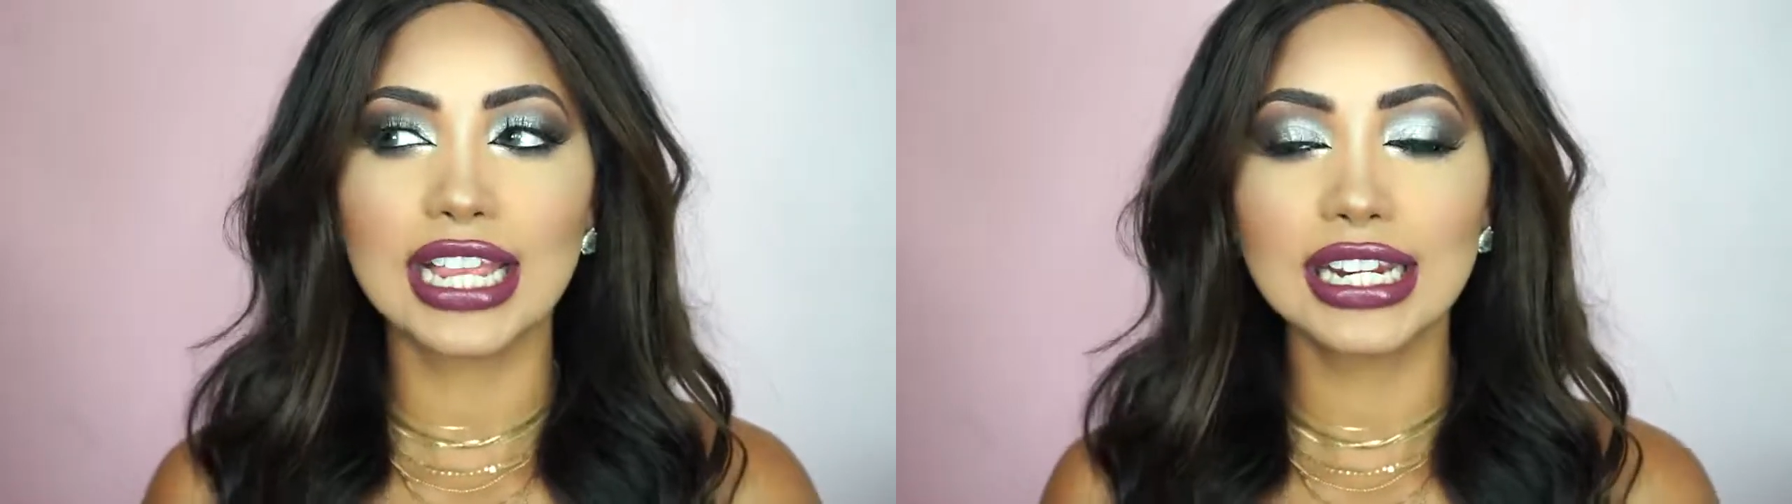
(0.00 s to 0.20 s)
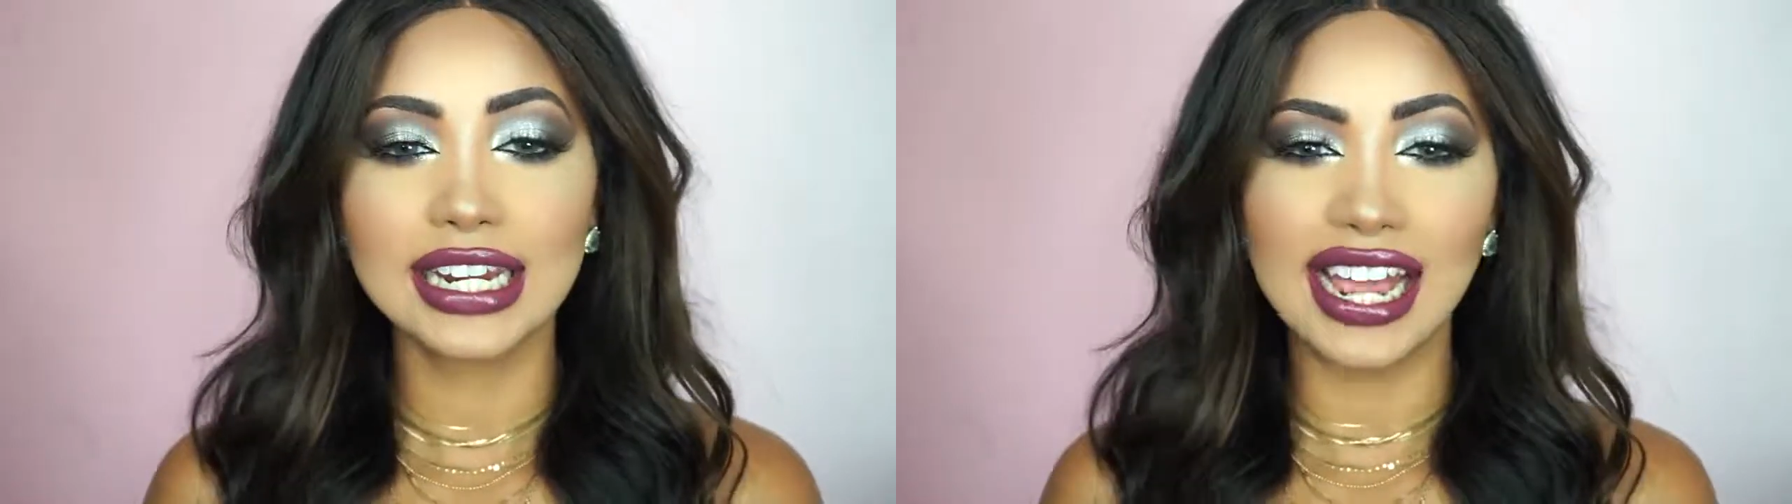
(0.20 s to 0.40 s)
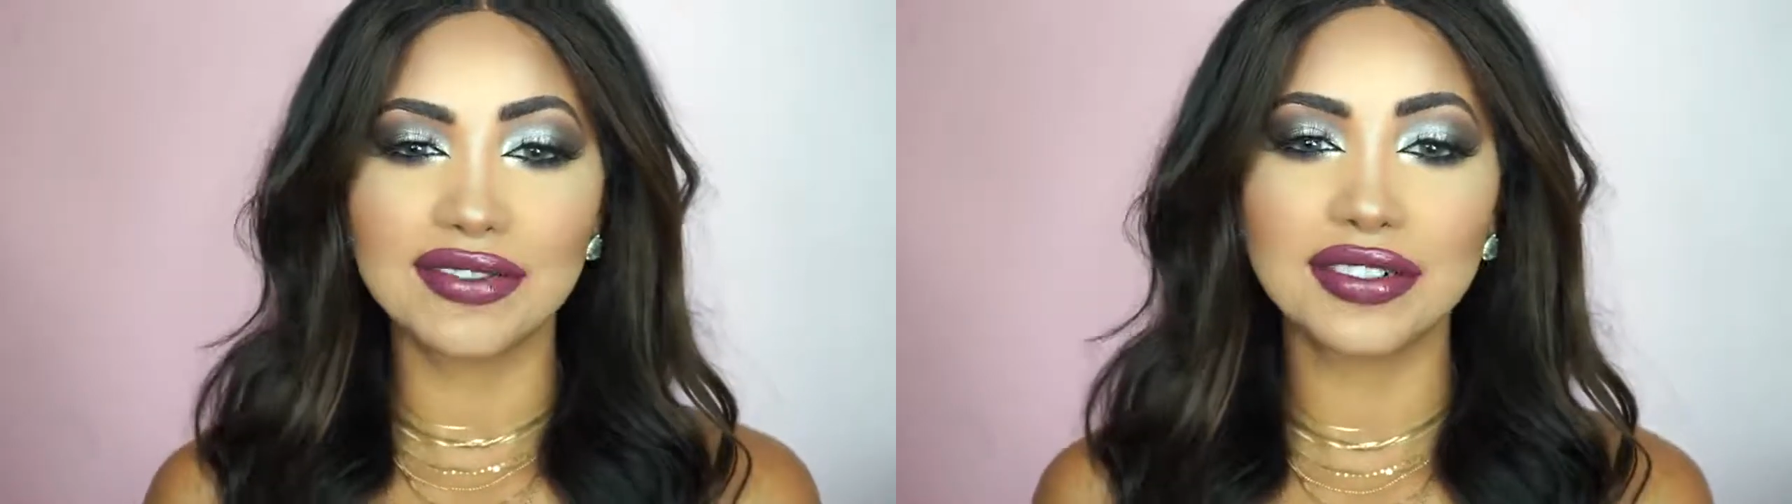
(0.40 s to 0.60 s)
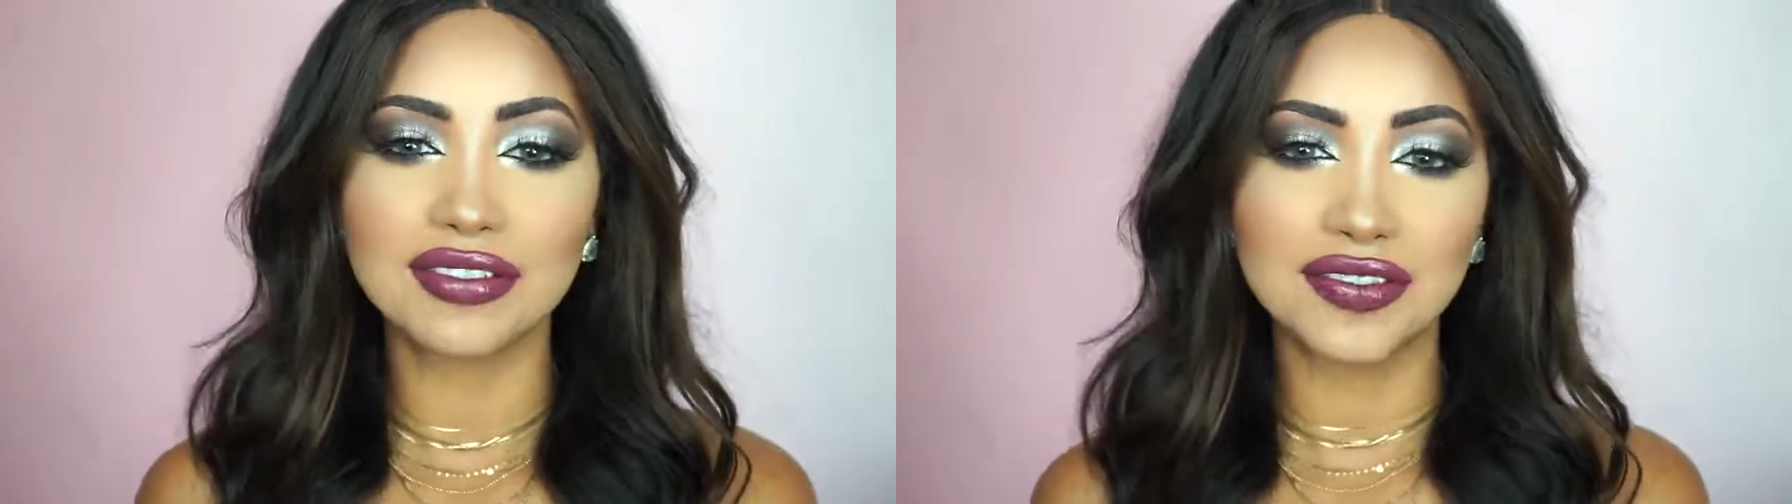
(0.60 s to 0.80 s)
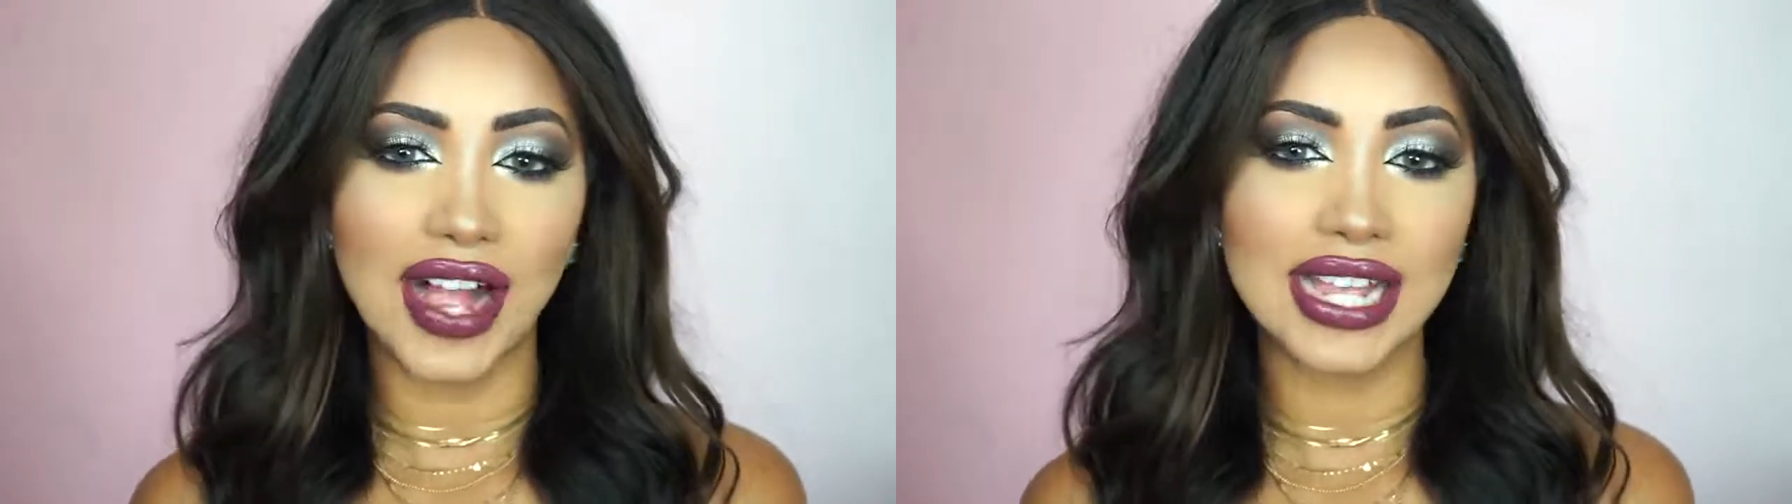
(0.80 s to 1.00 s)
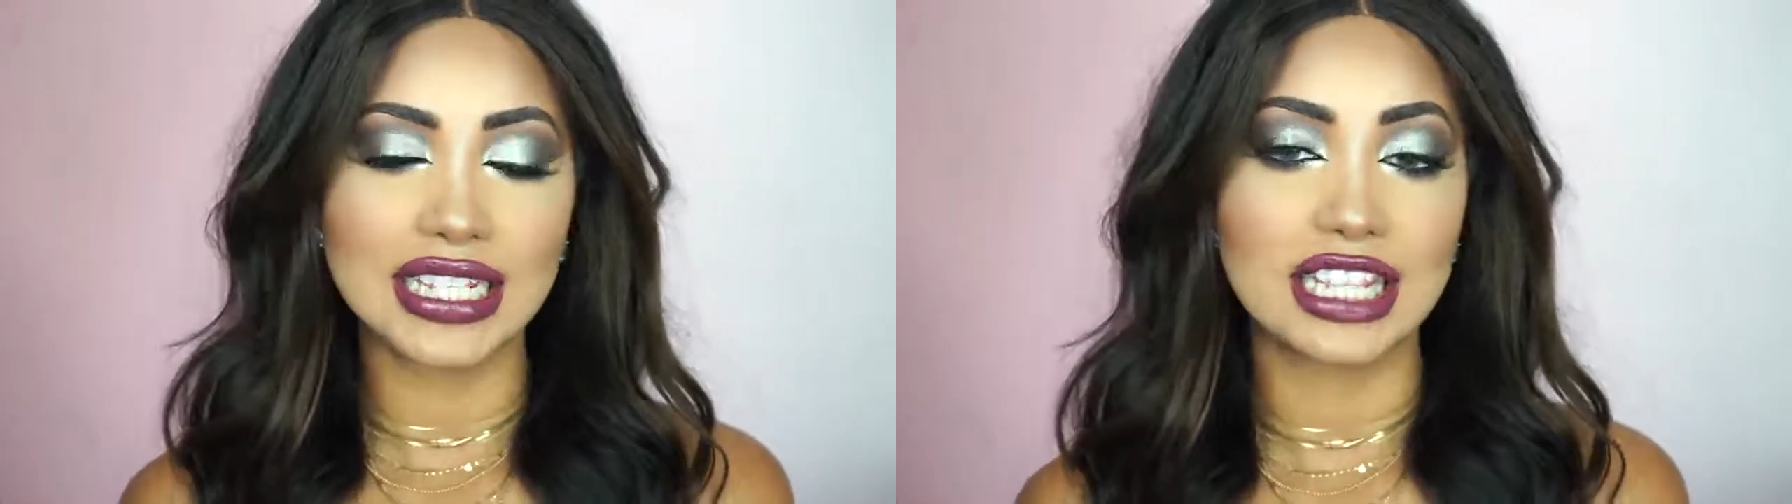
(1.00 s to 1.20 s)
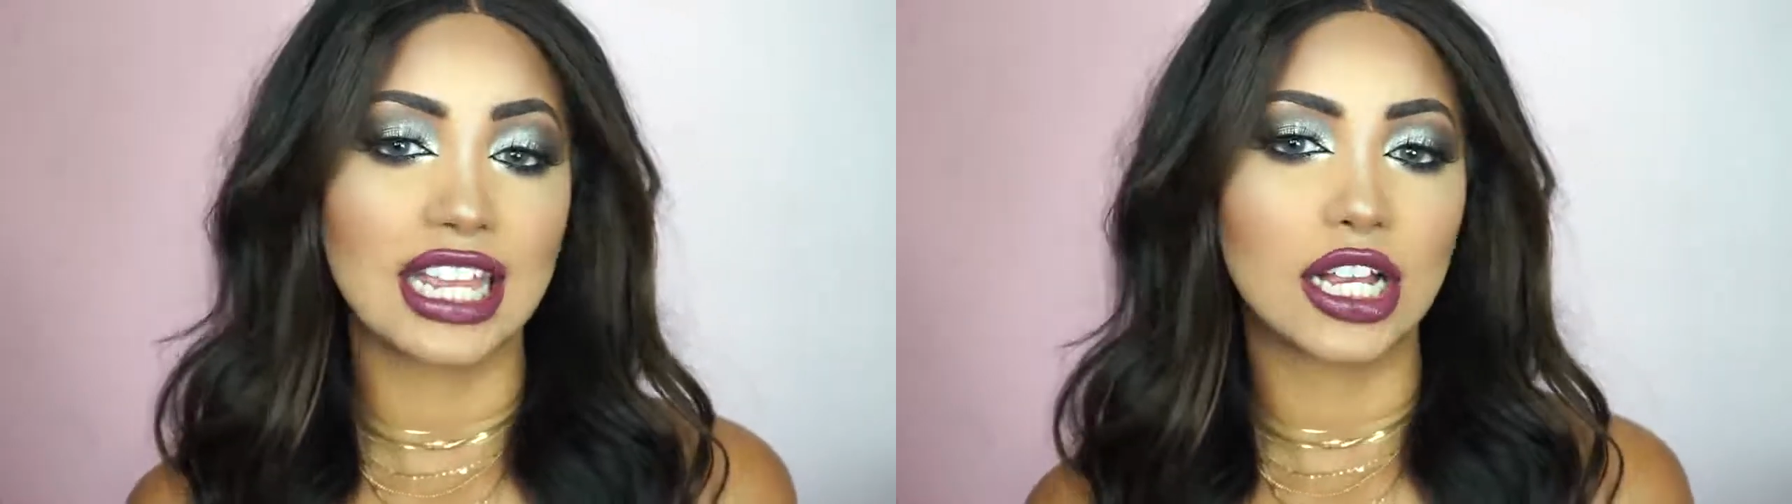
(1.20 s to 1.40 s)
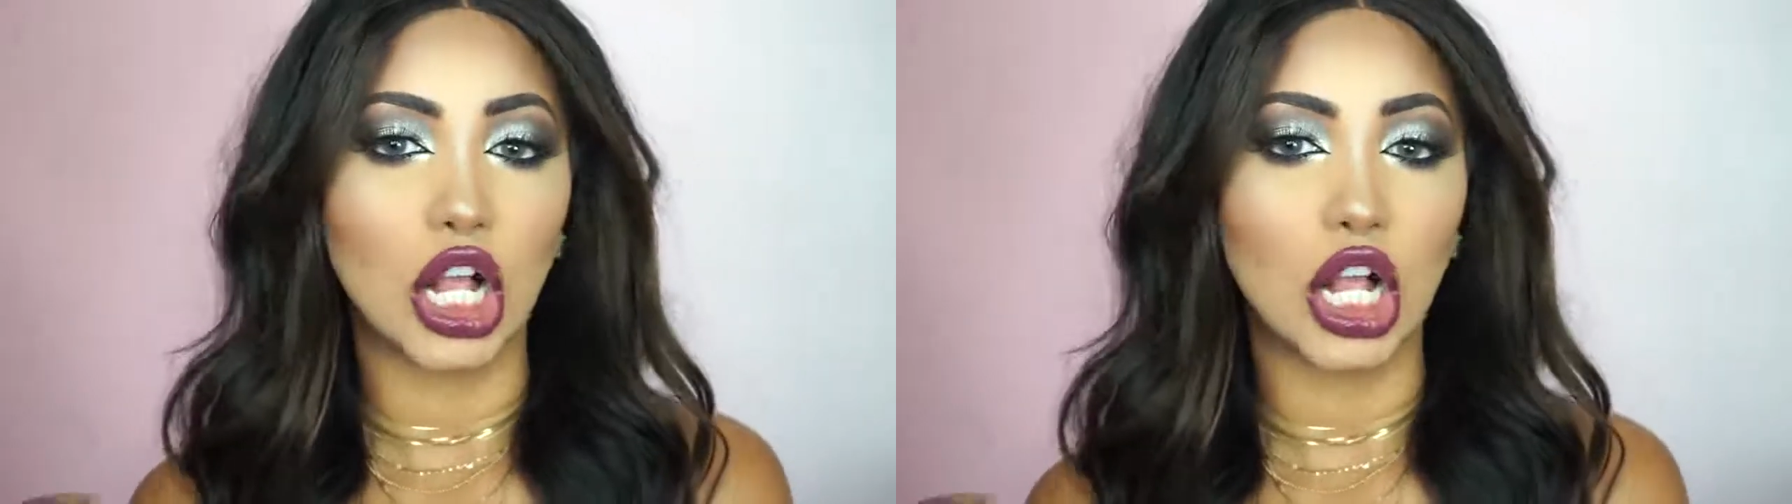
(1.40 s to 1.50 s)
could never find in like